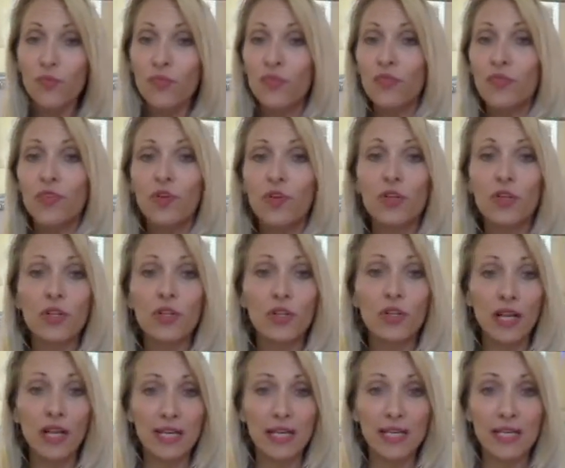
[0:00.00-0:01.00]

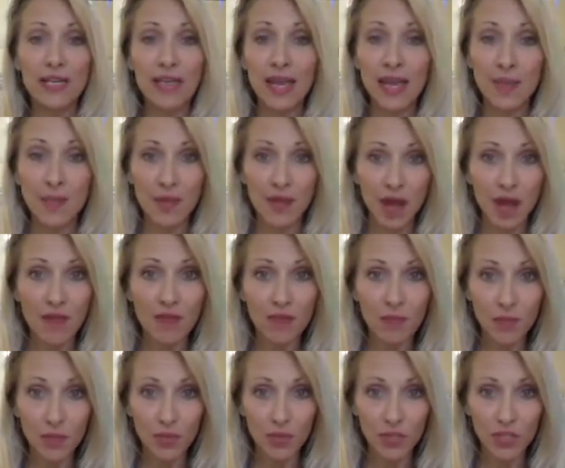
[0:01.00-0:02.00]
full gamut of
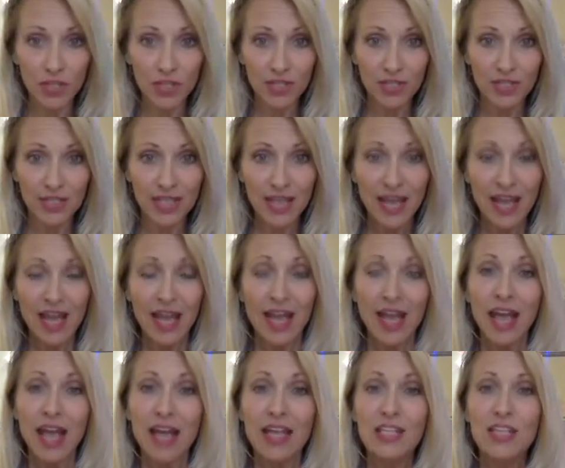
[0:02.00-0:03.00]
emotions
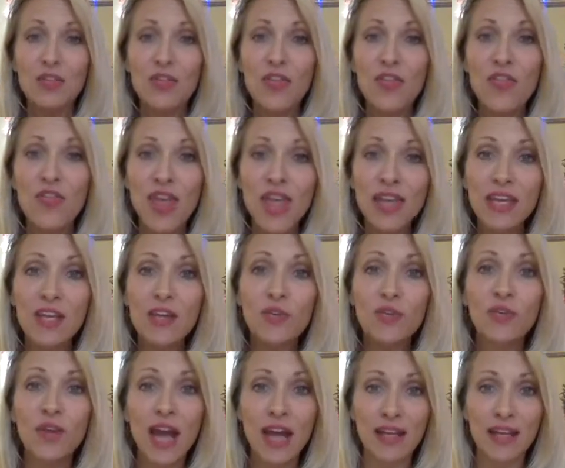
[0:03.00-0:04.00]
so that they can
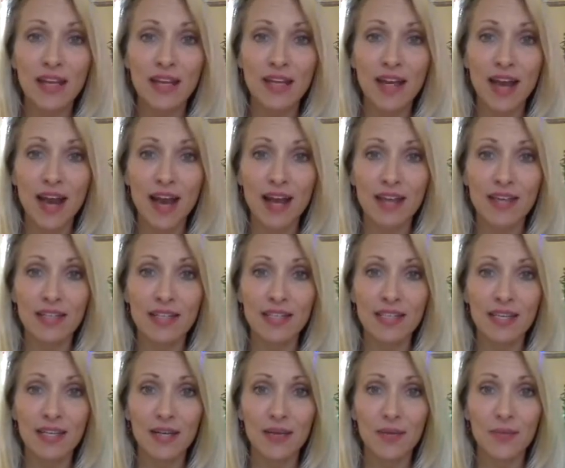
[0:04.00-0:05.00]
recognize
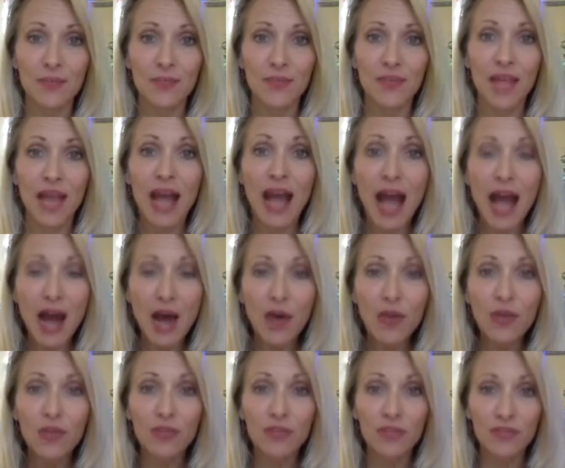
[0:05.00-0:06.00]
how
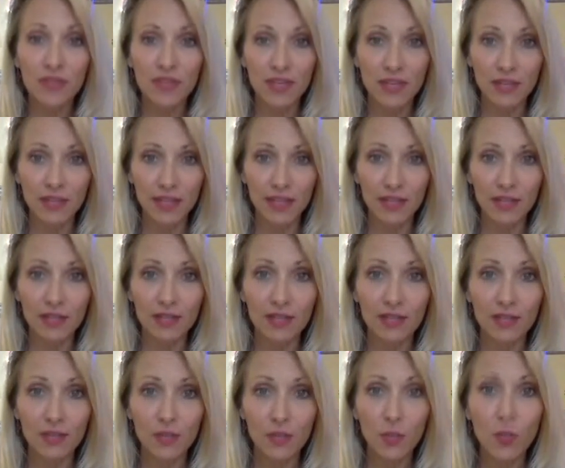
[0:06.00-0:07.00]
they're feeling,
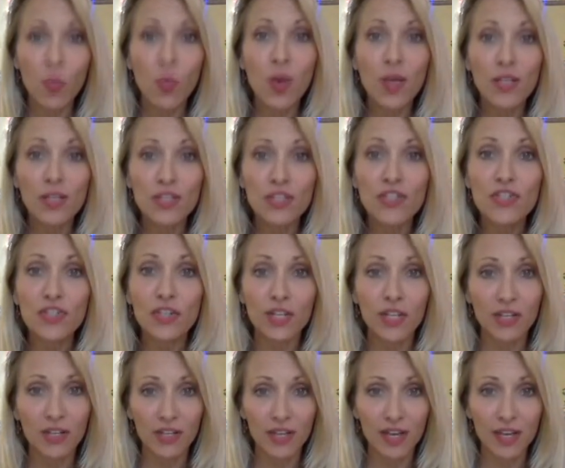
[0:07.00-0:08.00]
what's
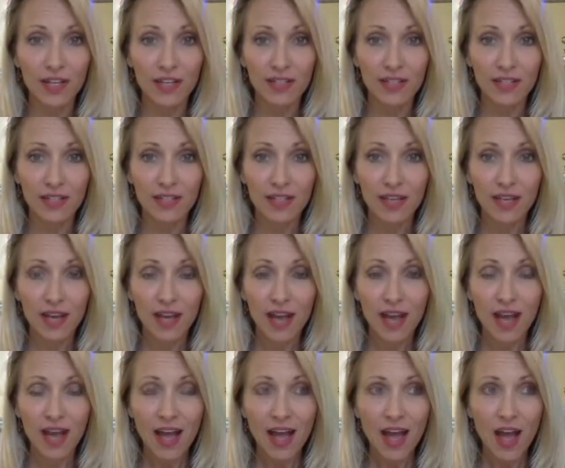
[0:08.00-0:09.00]
triggered it.
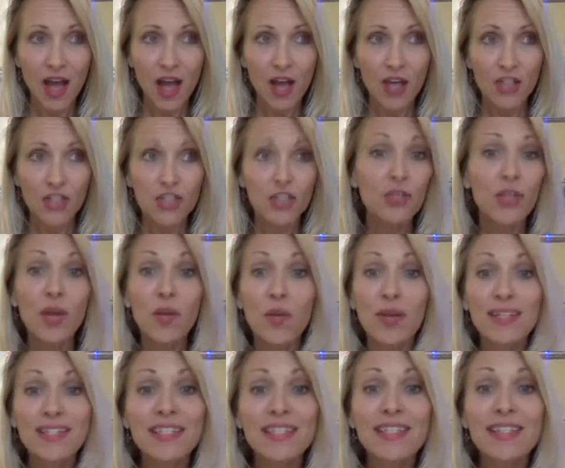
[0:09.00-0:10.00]
Do they want to
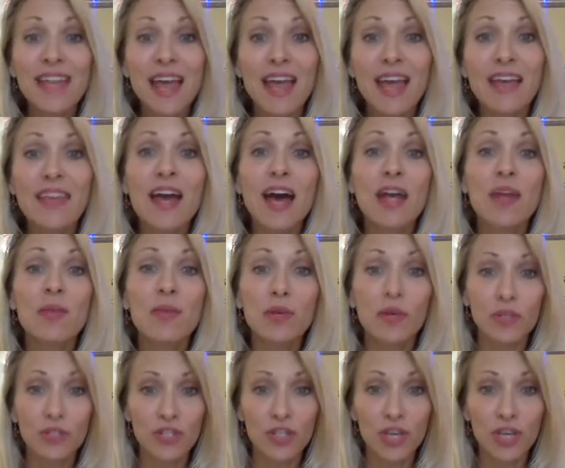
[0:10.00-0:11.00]
stay in that
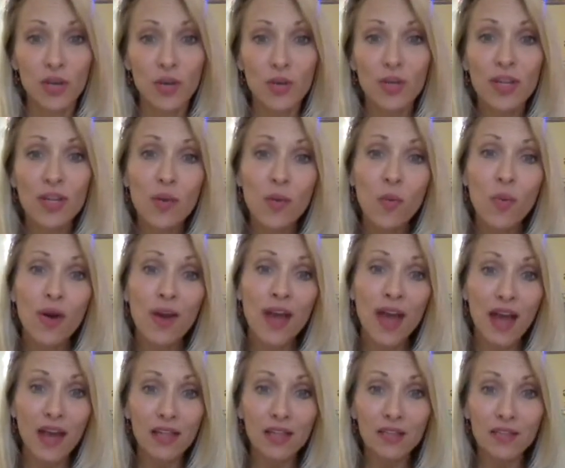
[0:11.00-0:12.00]
emotion, or do they want to
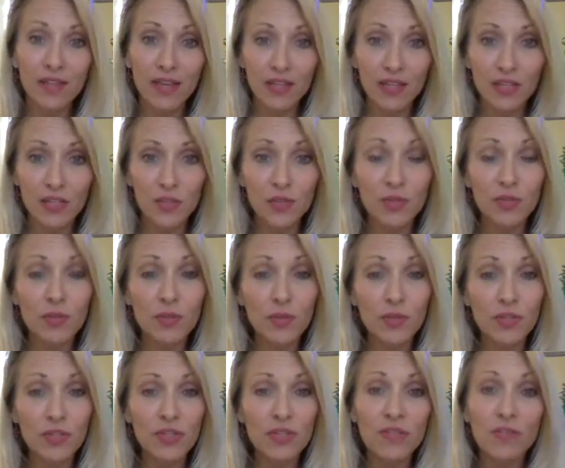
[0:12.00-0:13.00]
elevate into an
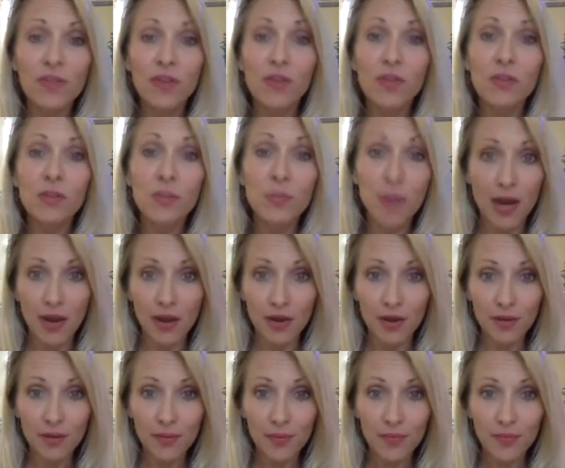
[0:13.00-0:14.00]
emotion that feels
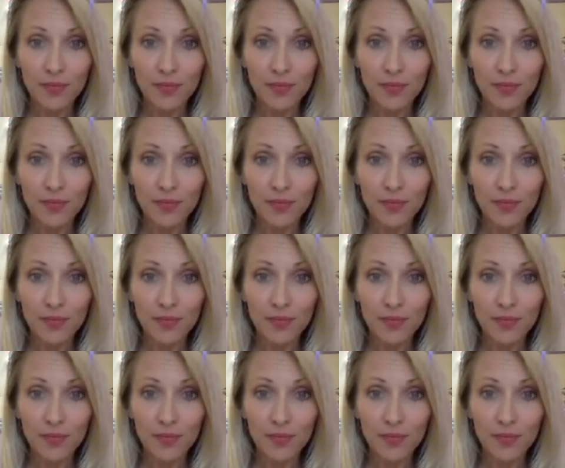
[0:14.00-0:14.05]
better?